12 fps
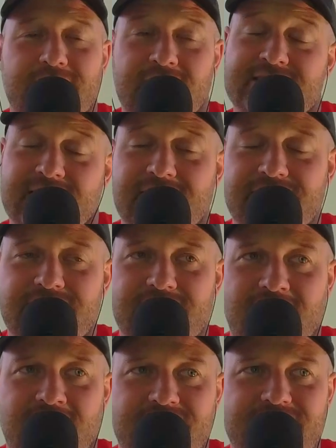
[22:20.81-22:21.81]
yes, I live in a
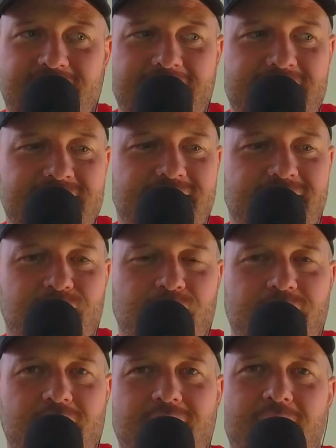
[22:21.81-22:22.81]
loft, and
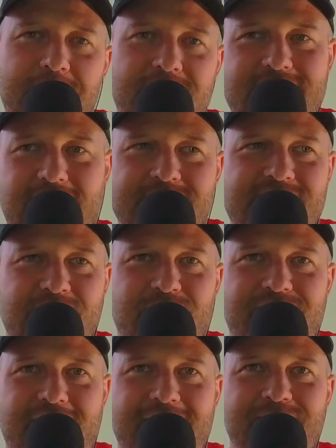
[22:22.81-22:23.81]
a couple of times that
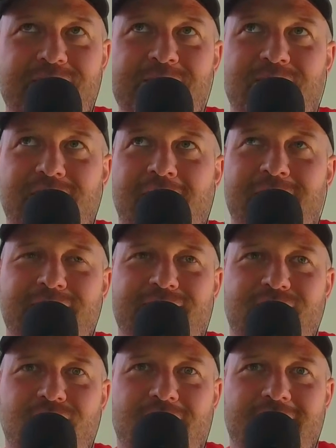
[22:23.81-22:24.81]
we've had people on
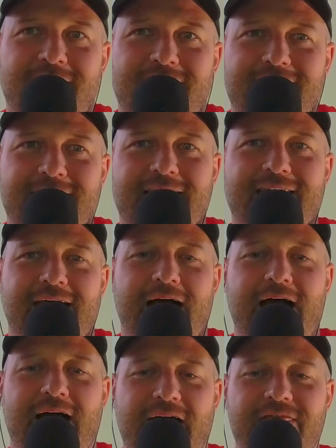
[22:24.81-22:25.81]
before, like
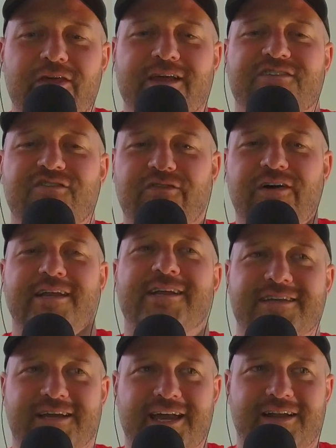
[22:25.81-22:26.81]
I think it's
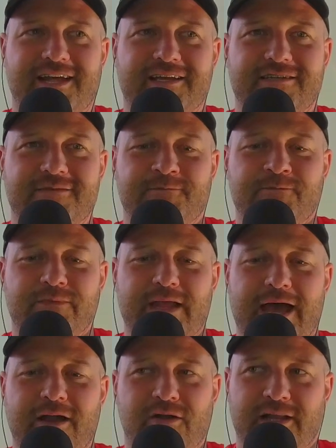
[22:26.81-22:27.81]
funny to kind of like
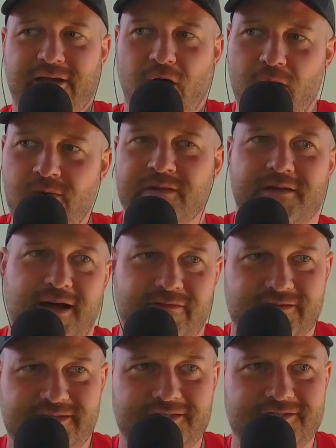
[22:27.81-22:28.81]
I don't know, like own the
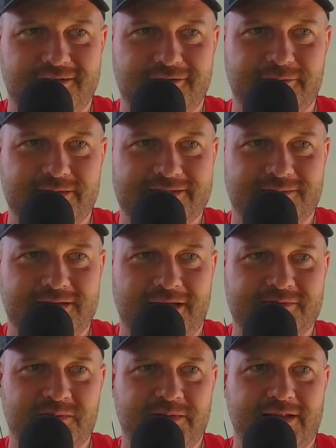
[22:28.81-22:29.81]
conversation a little bit
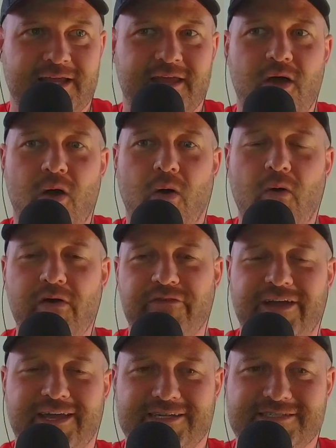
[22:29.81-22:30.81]
sometimes would be like, or
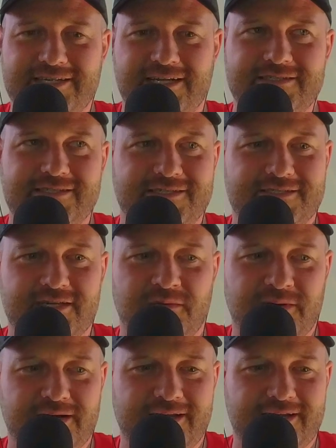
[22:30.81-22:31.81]
if I get a sense that
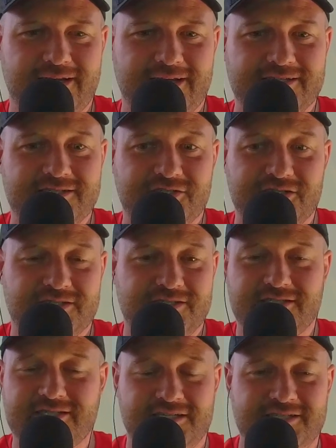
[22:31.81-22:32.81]
somebody is
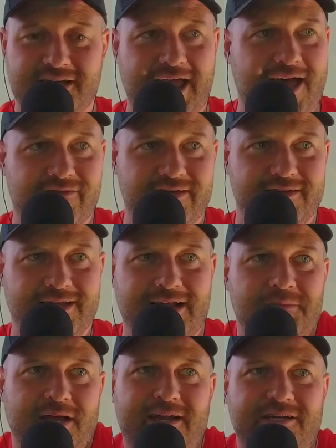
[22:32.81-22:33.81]
just doesn't have it, like
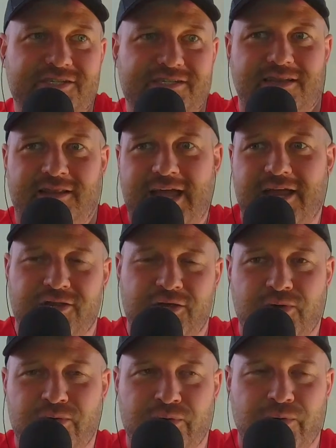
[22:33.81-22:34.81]
I'm not gonna just let
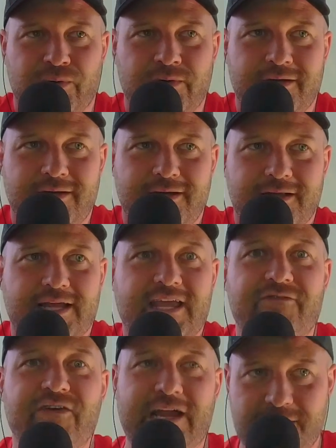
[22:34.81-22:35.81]
you. Yeah.
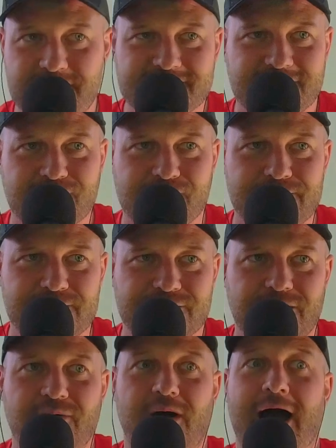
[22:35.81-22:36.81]
Like if anybody's gonna ruin the
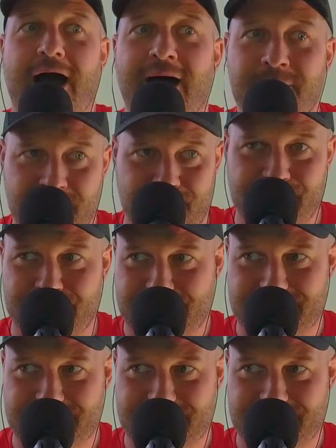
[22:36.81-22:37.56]
show, I'm gonna ruin the